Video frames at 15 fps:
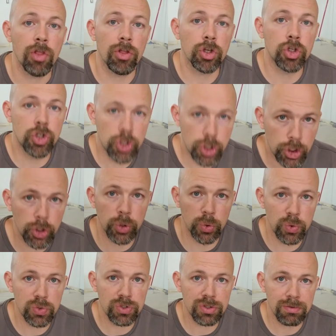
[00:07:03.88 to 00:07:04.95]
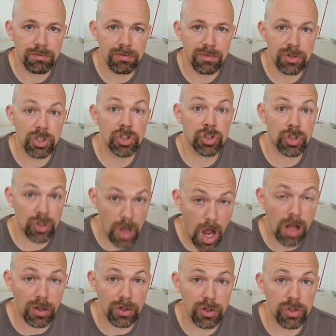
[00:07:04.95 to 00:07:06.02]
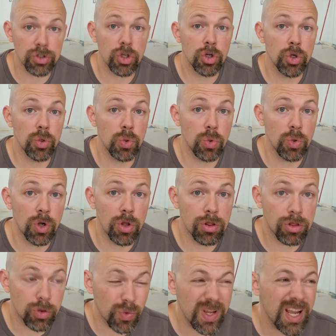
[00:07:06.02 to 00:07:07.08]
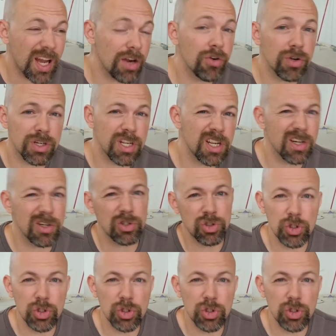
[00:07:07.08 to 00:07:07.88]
The Jews, the scholars who 300 years,